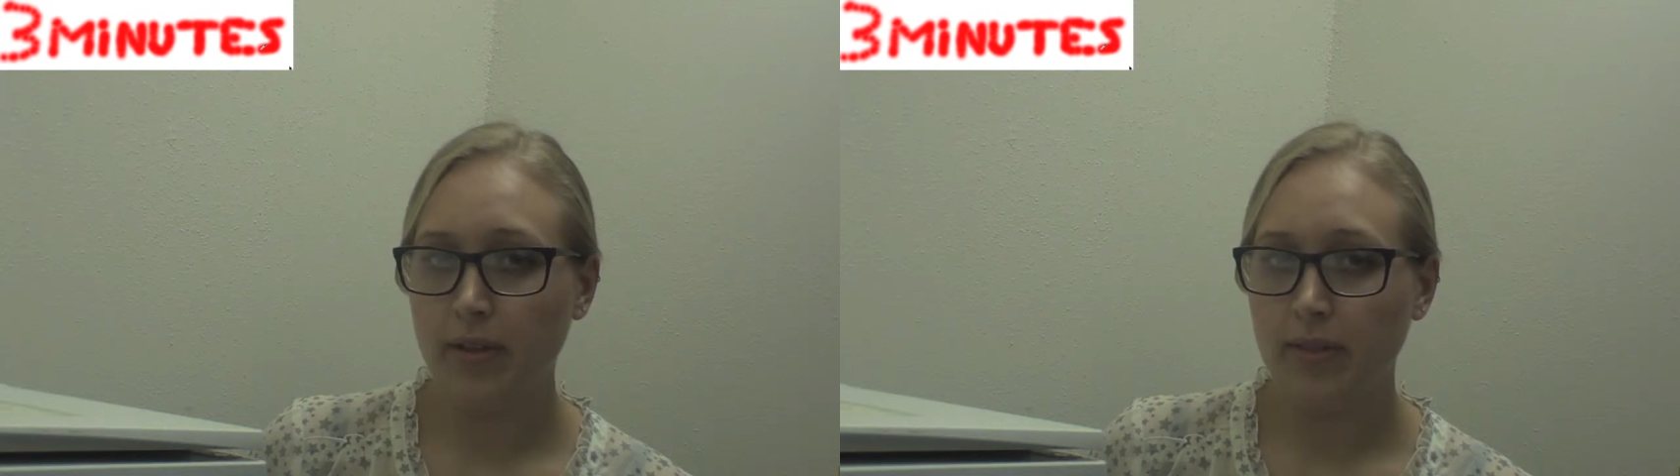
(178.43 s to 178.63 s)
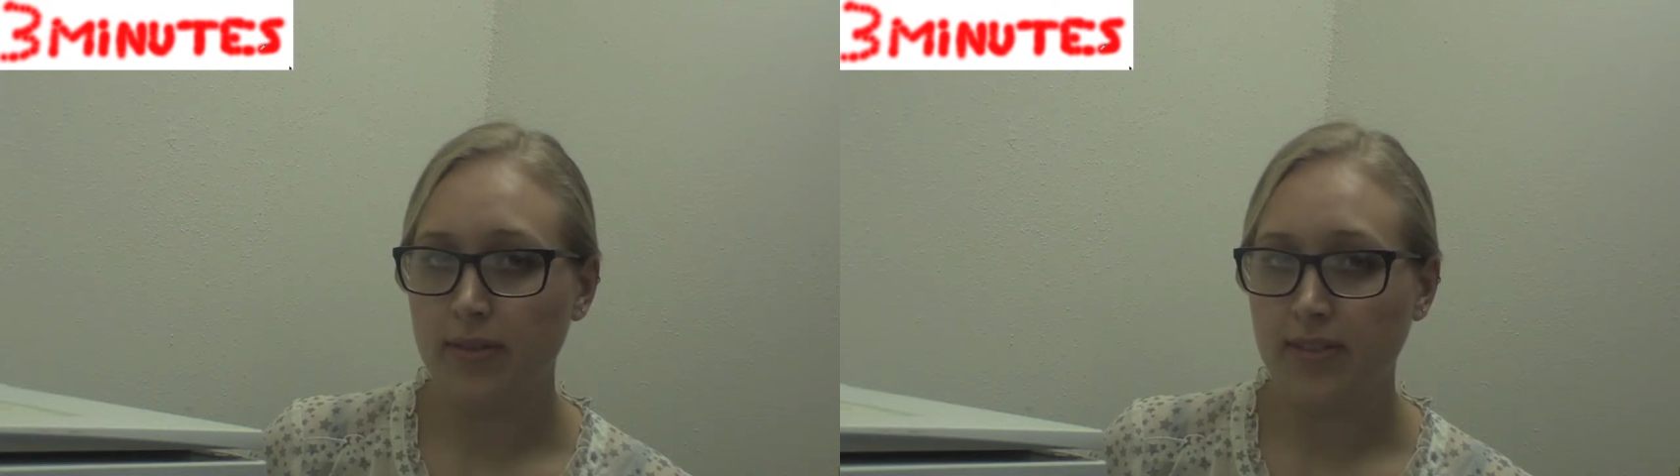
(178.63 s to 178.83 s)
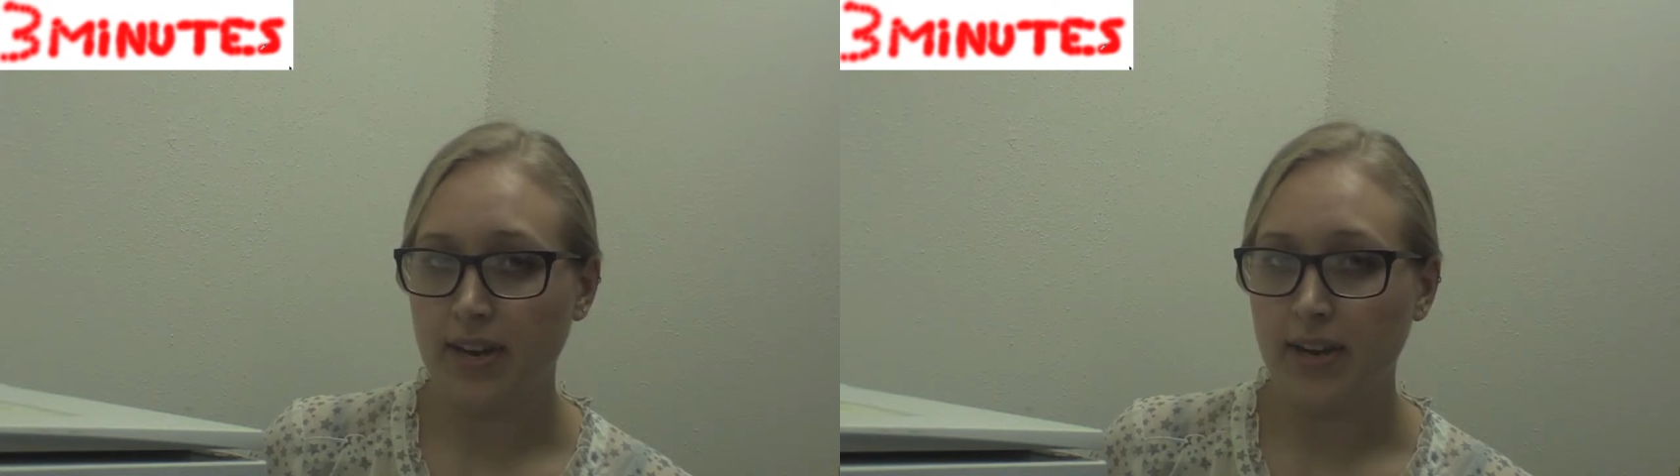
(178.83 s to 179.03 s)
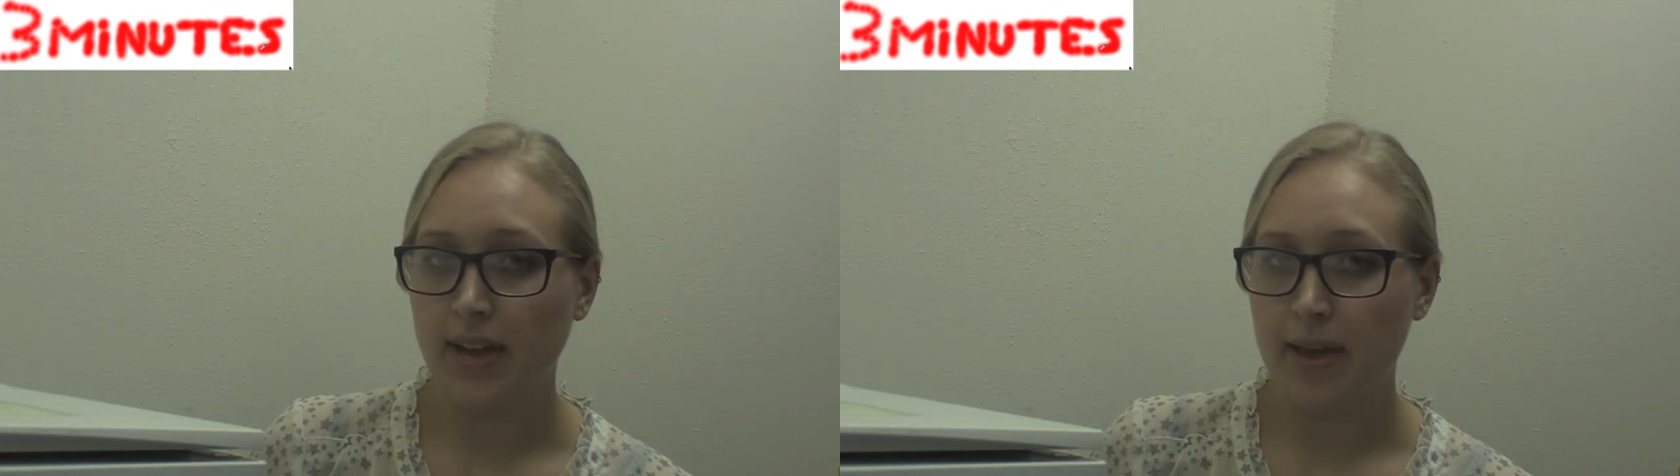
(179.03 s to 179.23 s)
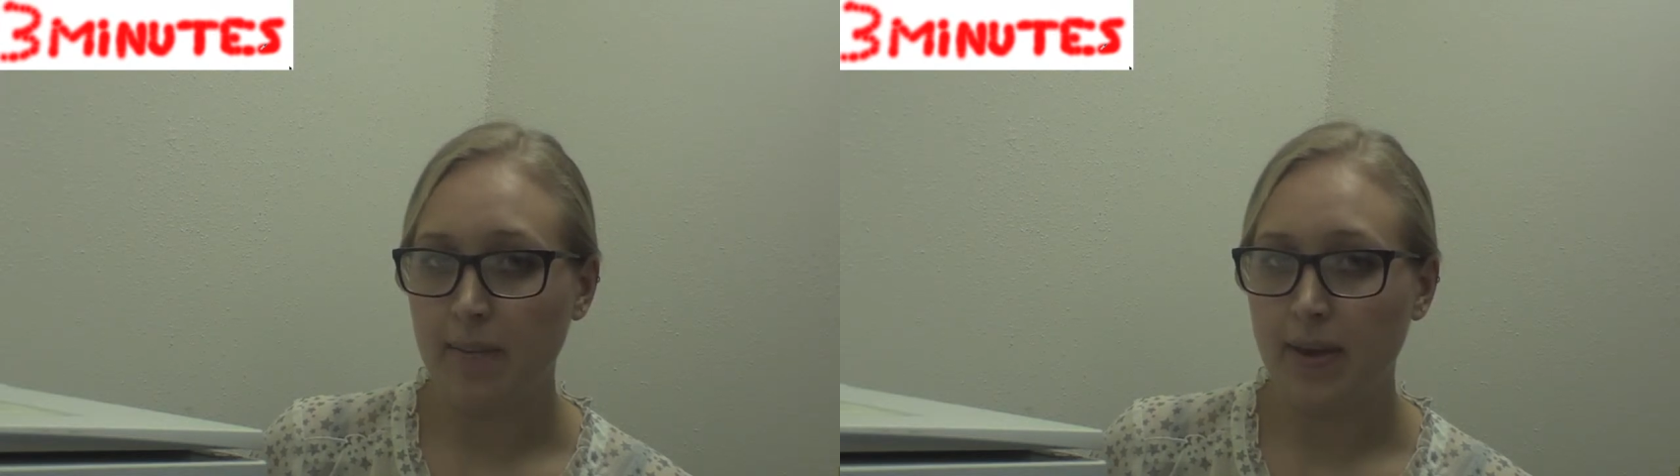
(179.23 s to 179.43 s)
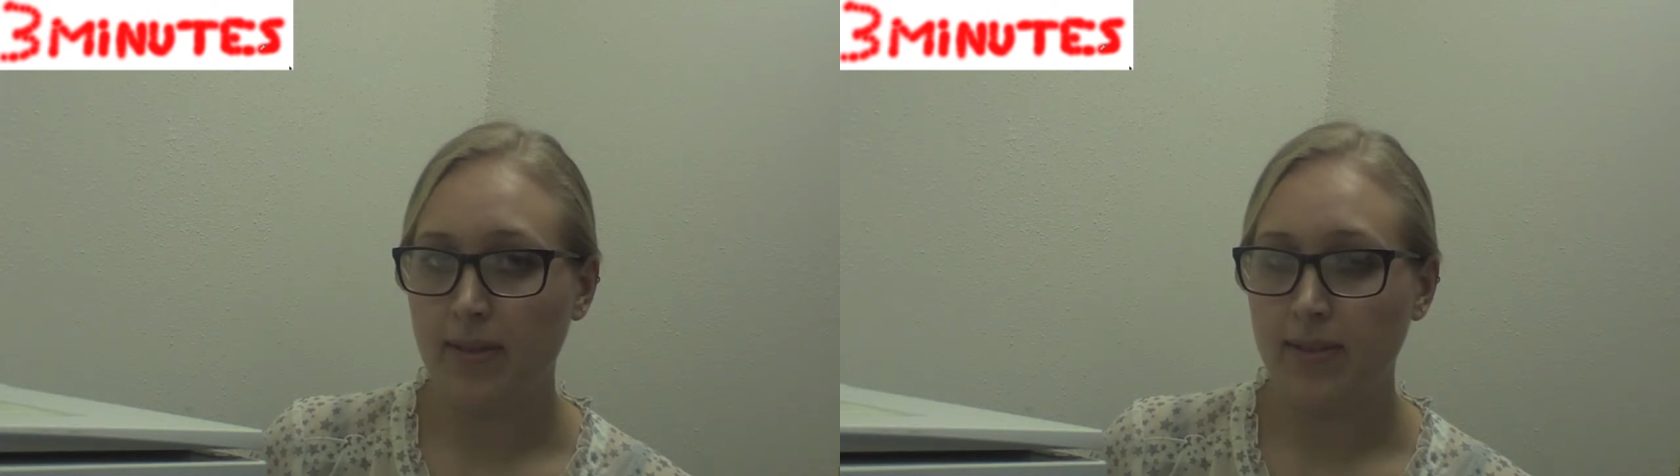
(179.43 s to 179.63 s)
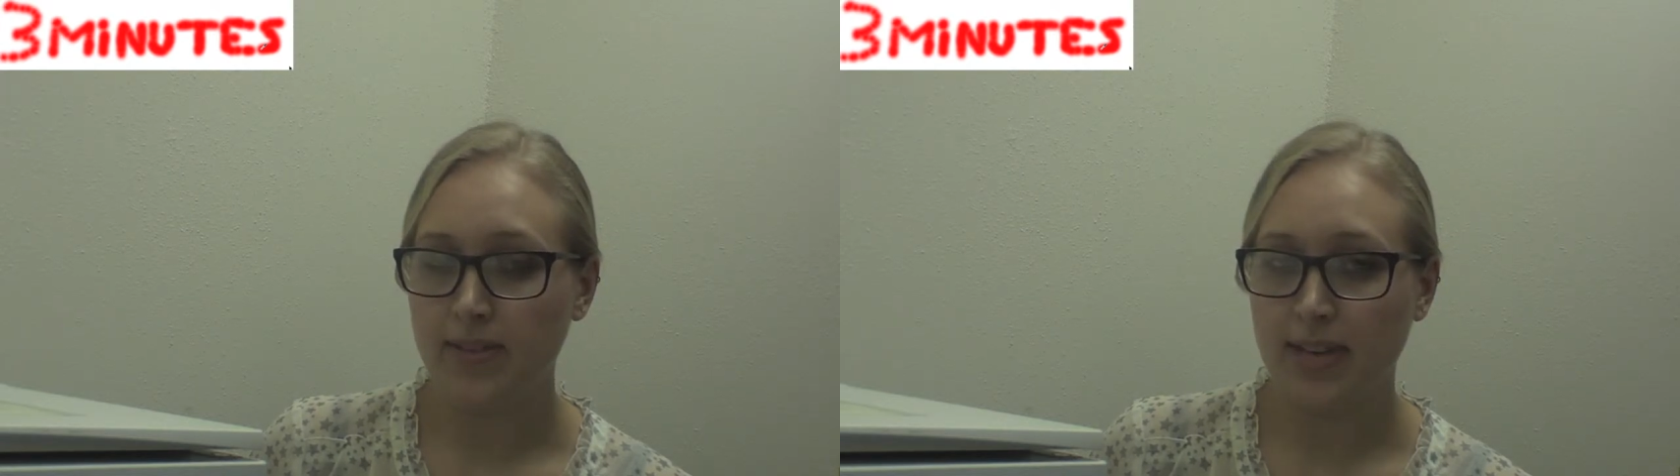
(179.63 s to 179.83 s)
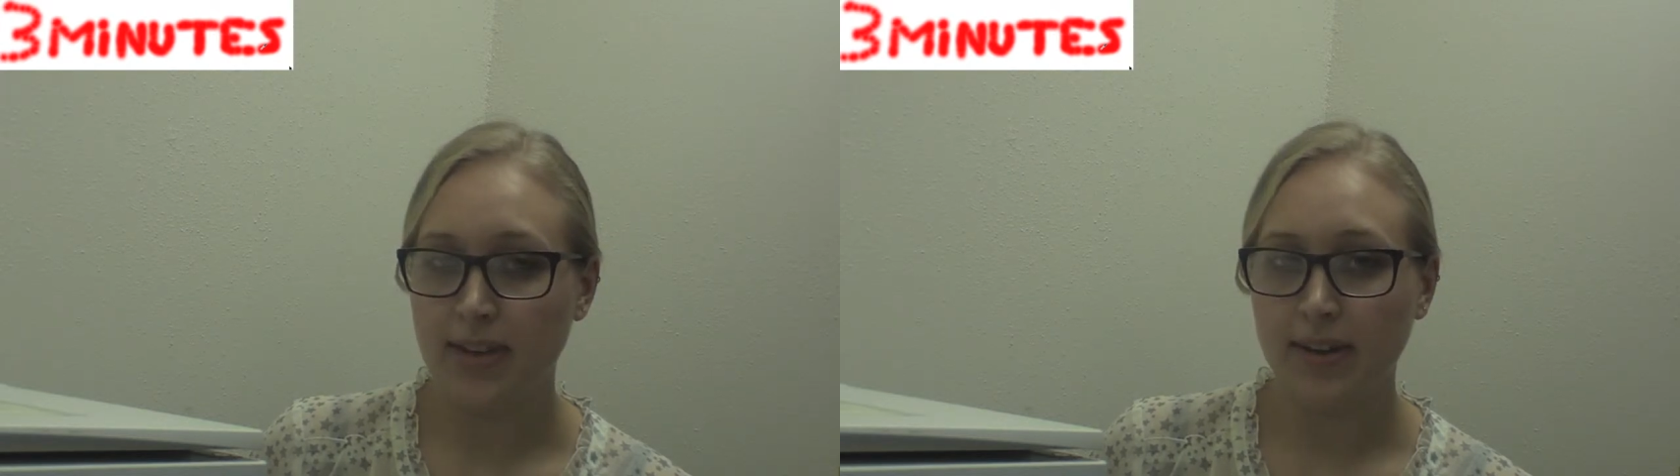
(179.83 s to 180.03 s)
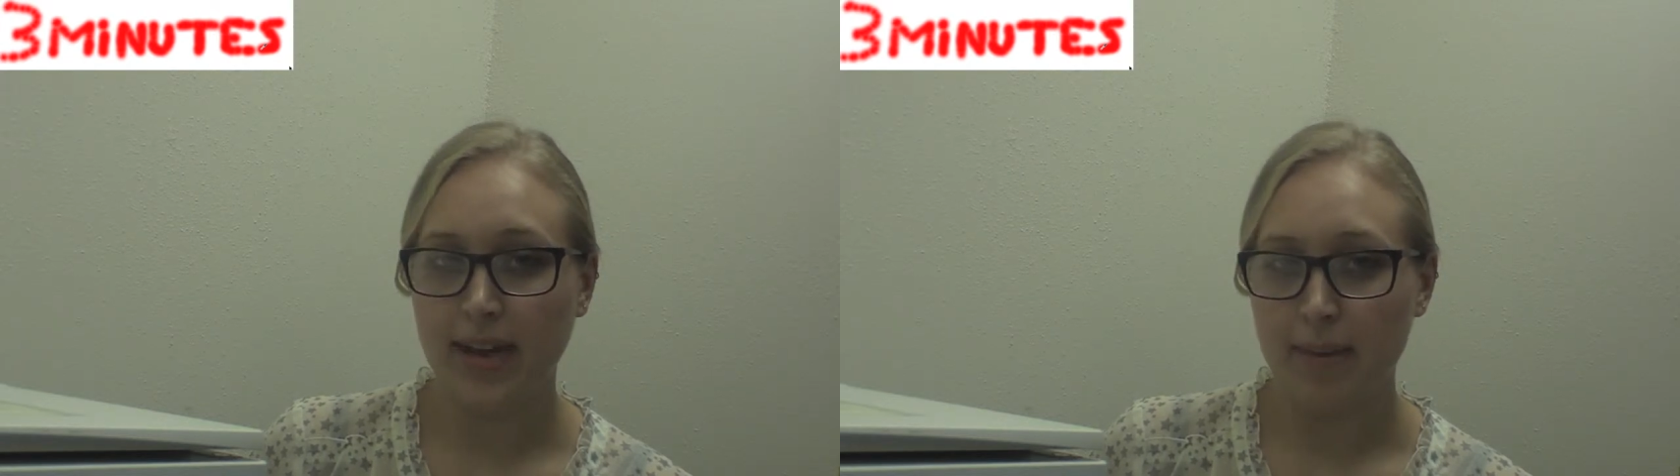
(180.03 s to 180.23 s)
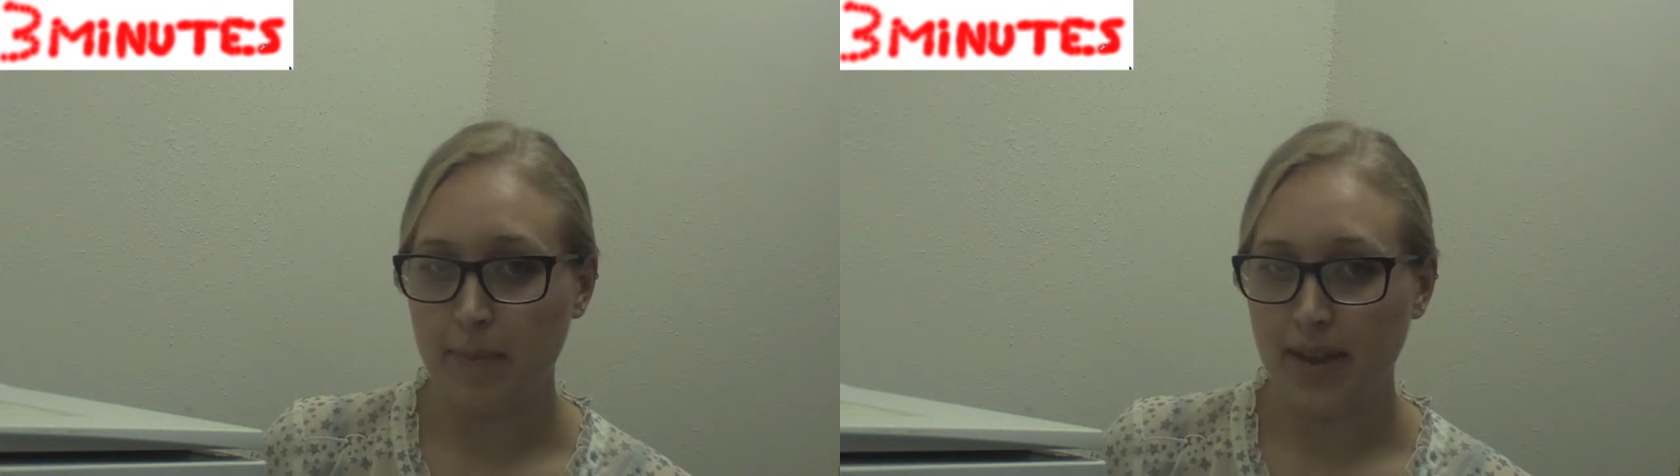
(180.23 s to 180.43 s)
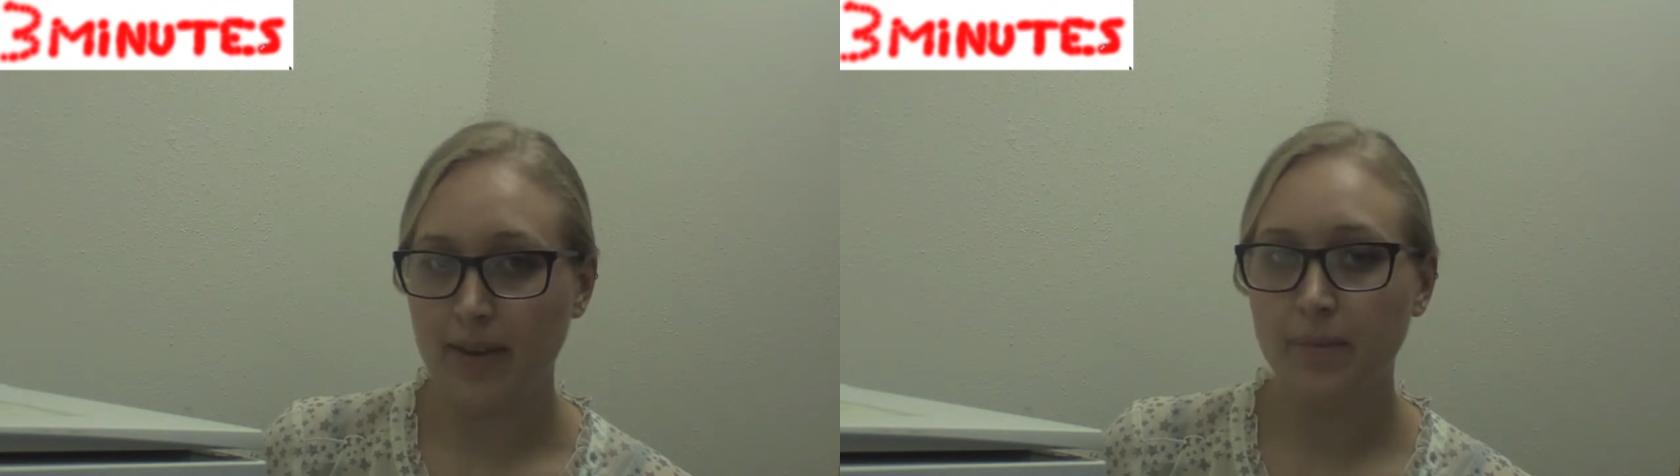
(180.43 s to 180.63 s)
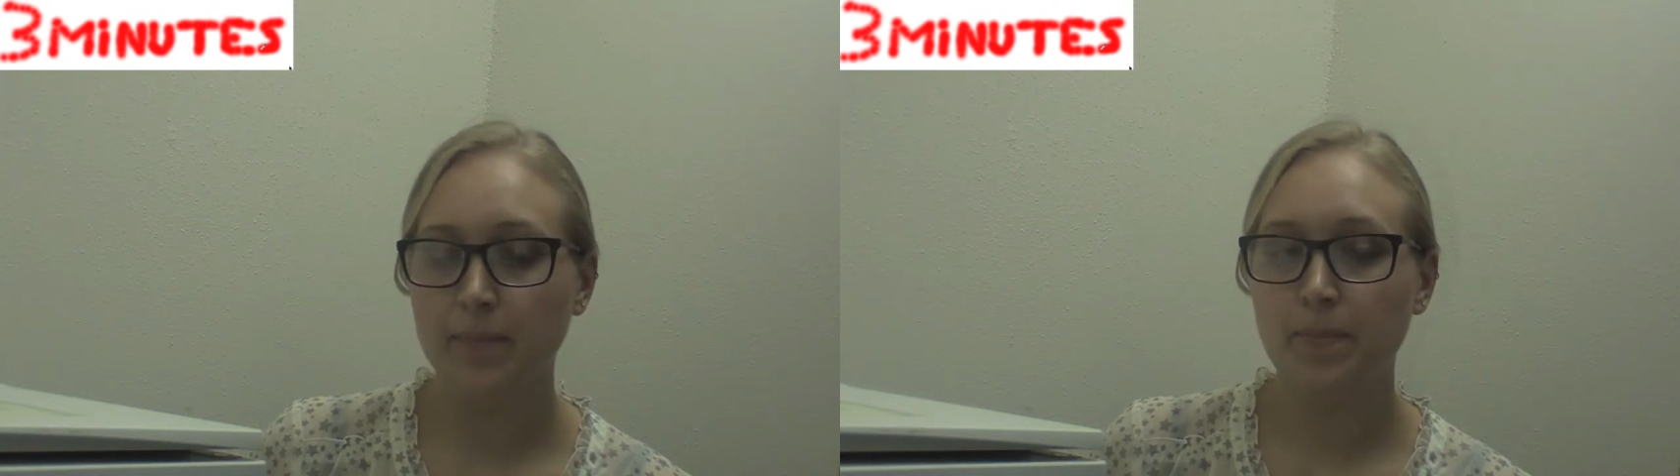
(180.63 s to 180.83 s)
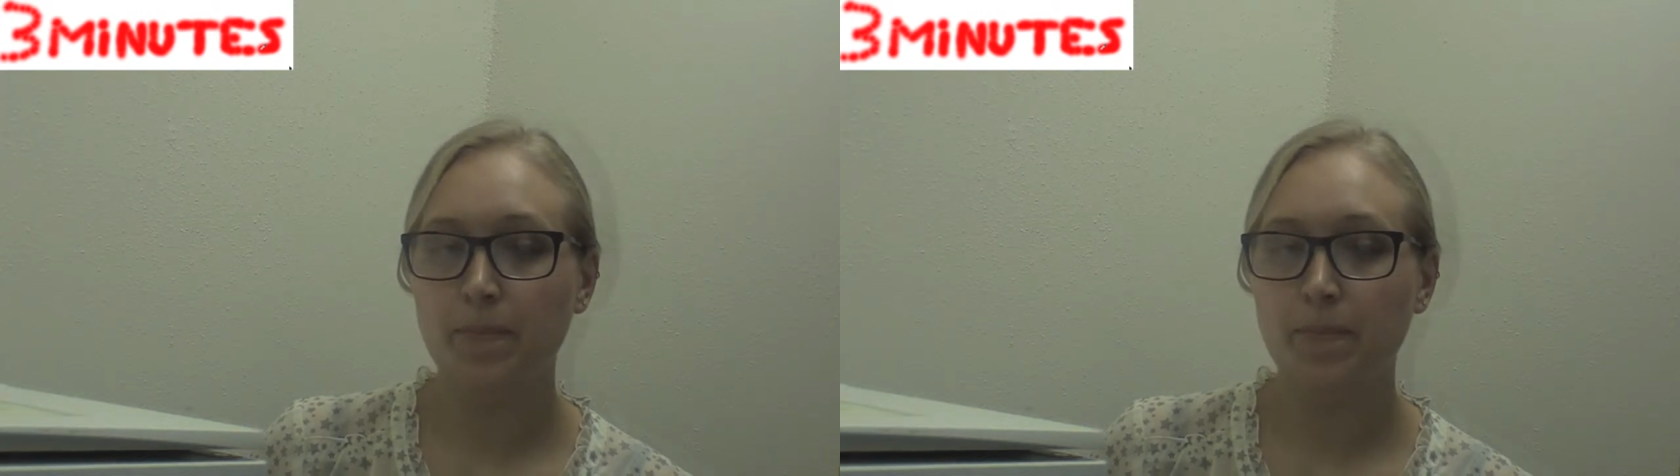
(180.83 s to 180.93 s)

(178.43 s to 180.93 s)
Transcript: the Senate campaign.